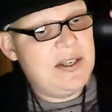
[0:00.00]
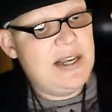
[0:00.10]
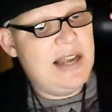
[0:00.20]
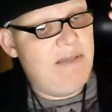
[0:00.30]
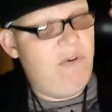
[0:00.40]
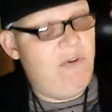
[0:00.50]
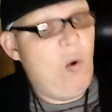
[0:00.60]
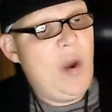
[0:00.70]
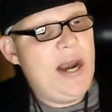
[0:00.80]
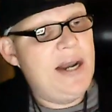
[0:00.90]
in that
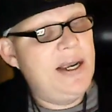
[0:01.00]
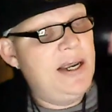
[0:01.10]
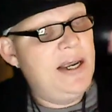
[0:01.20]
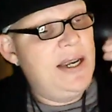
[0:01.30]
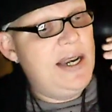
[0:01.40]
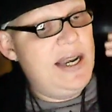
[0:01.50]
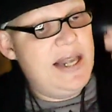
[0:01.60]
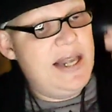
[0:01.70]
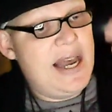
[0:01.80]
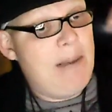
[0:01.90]
void, in
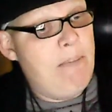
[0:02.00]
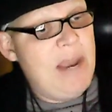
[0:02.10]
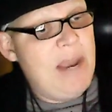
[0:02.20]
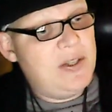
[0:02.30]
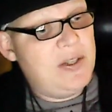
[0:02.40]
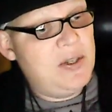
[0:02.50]
that abyss.